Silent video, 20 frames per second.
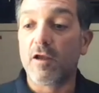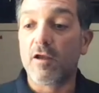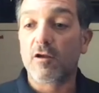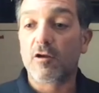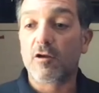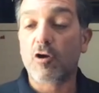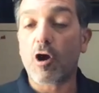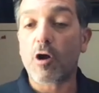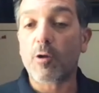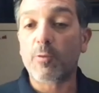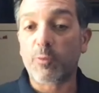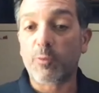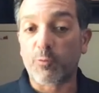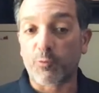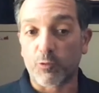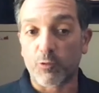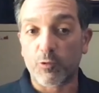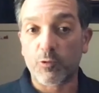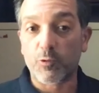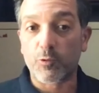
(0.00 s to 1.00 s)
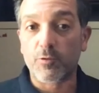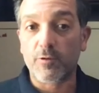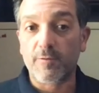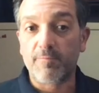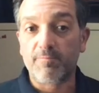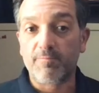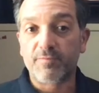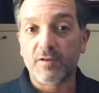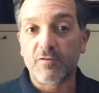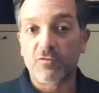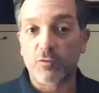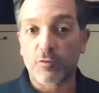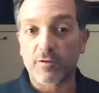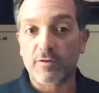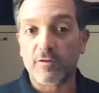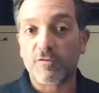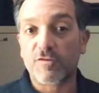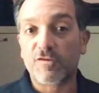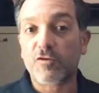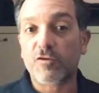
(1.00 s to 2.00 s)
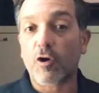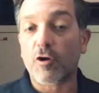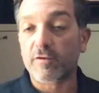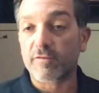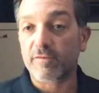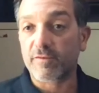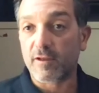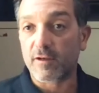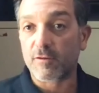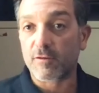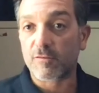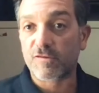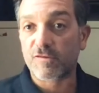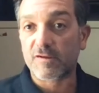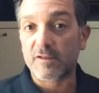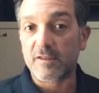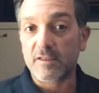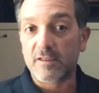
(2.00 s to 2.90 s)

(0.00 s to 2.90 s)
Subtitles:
gone through during the start of this